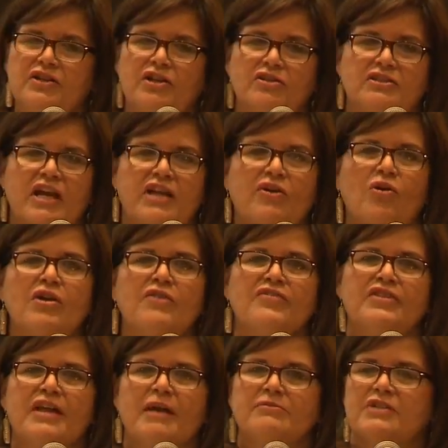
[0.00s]
in order
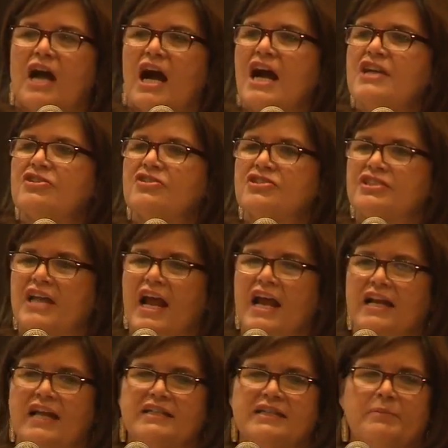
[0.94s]
for them to
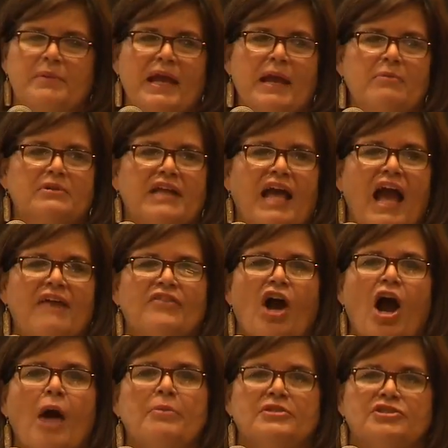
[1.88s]
understand and to be able to have
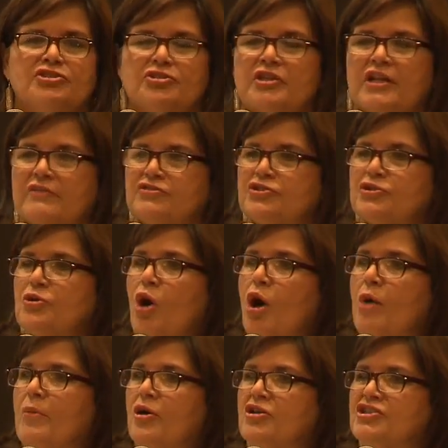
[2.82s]
the opportunity of true
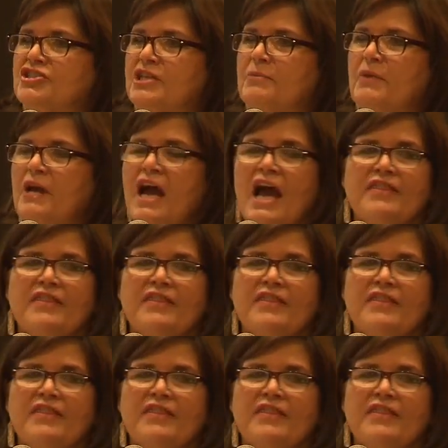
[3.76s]
homeownership,